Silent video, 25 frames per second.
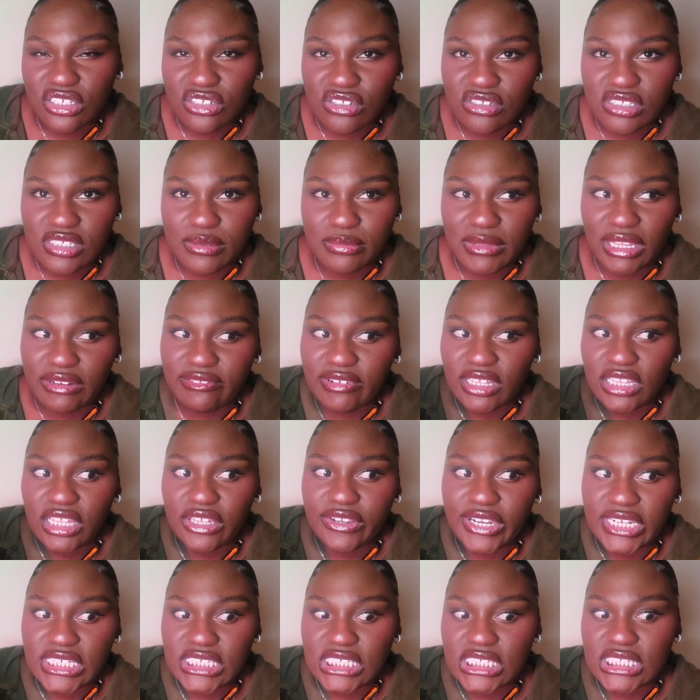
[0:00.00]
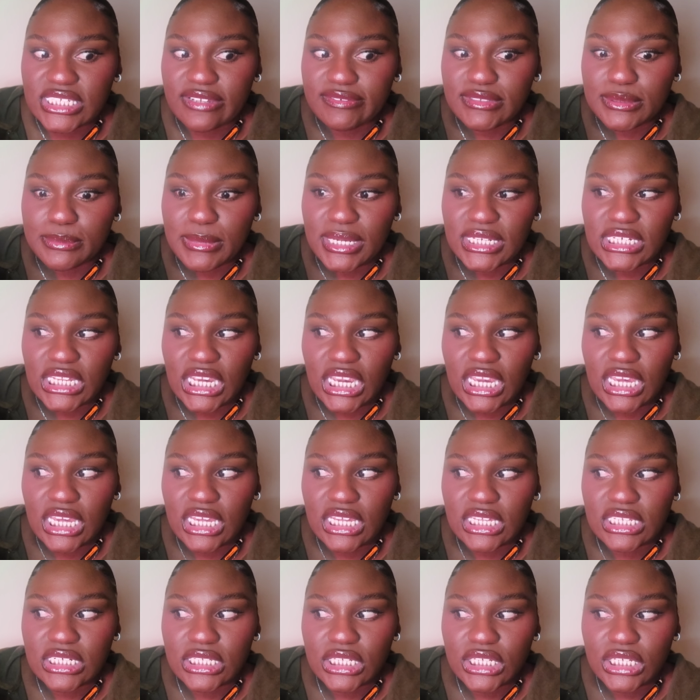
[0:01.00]
to do some like really crazy stuff to my
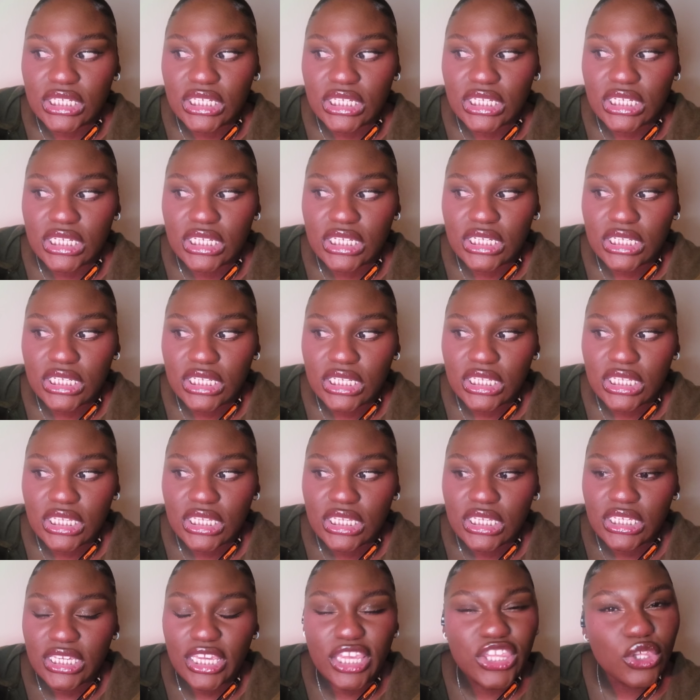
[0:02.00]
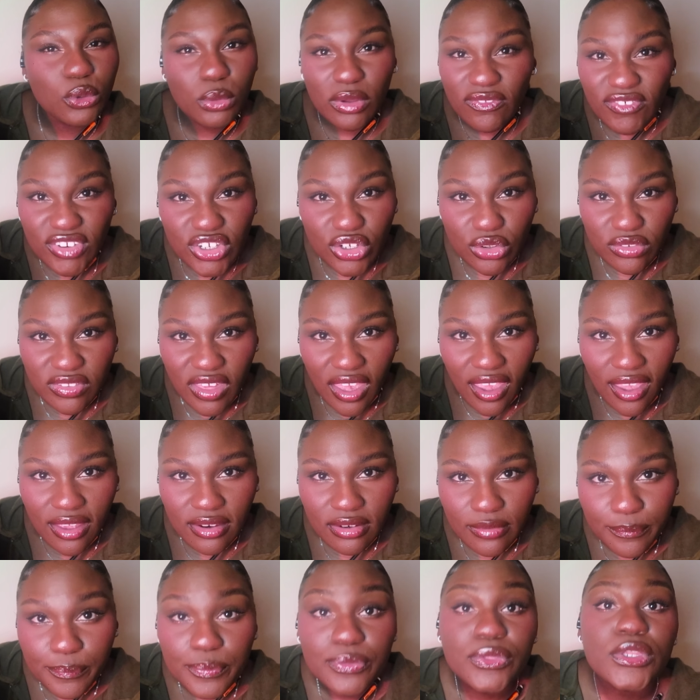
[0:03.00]
dad. Can you even do
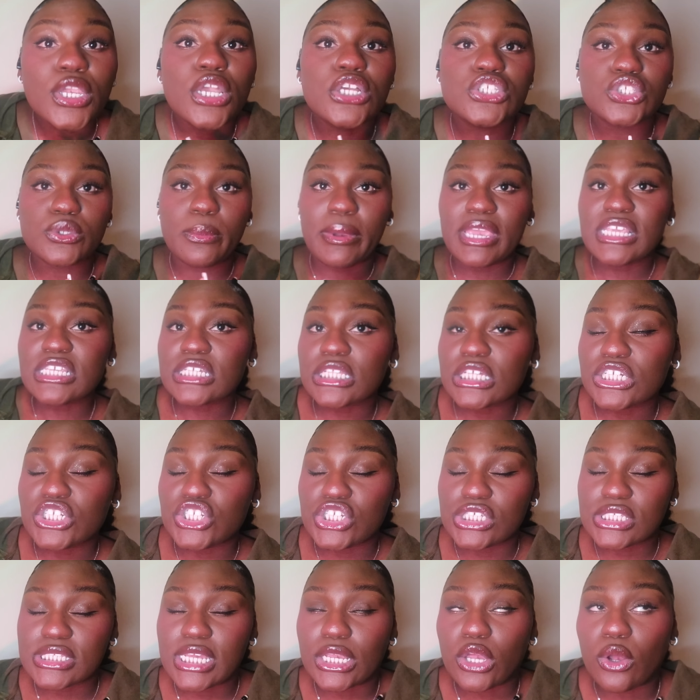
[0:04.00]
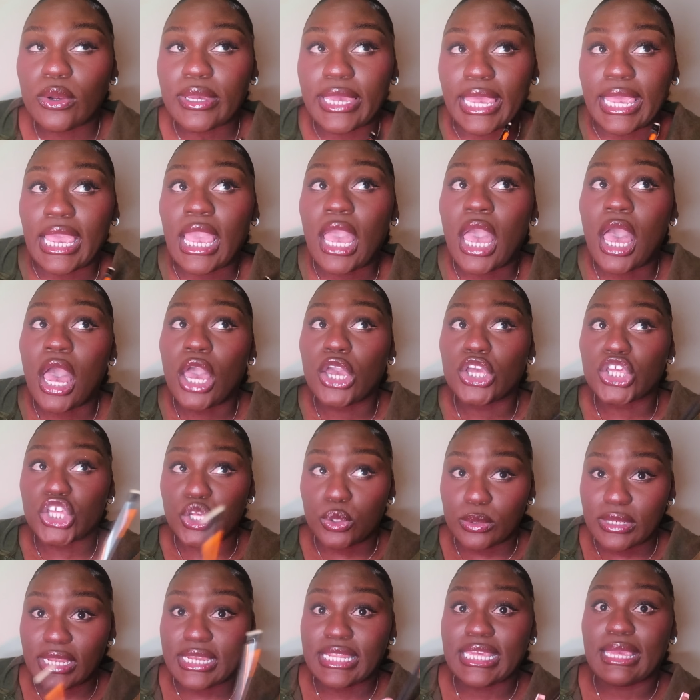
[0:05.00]
that? So basically she's like, okay,
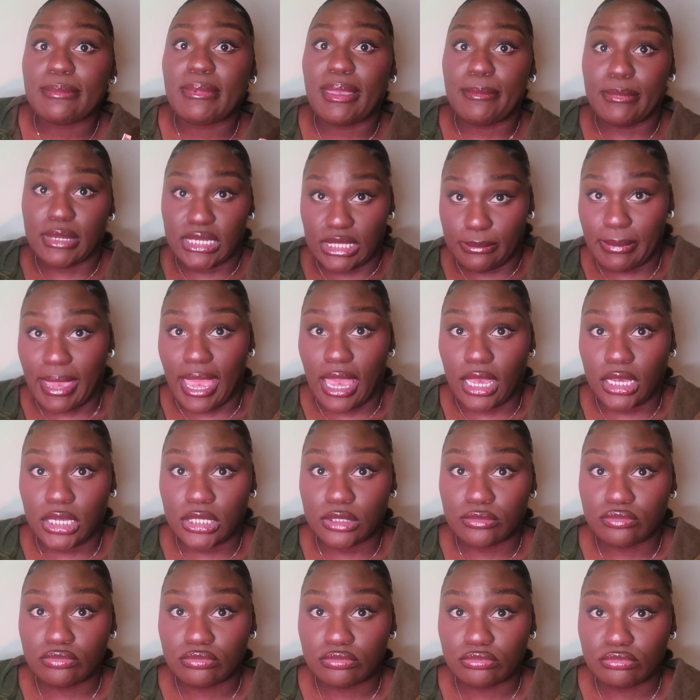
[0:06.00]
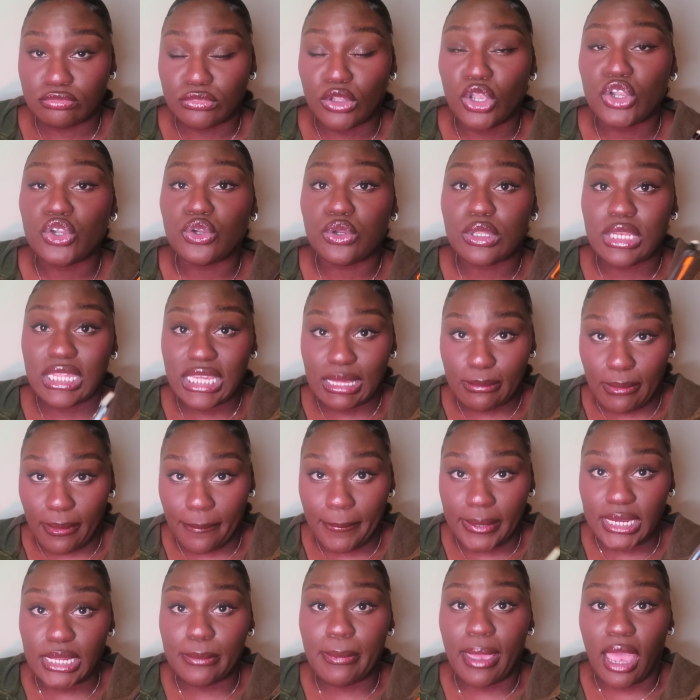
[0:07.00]
you need to get my money back. You need to get my
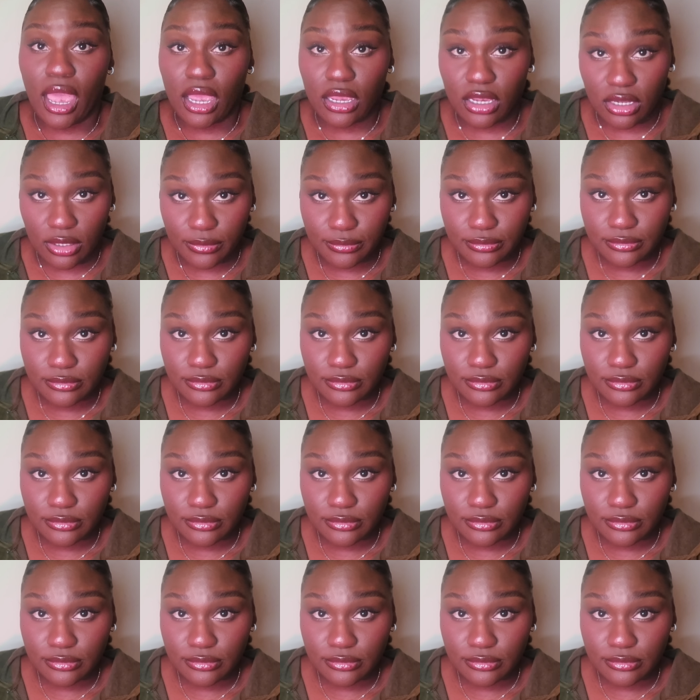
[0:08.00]
money back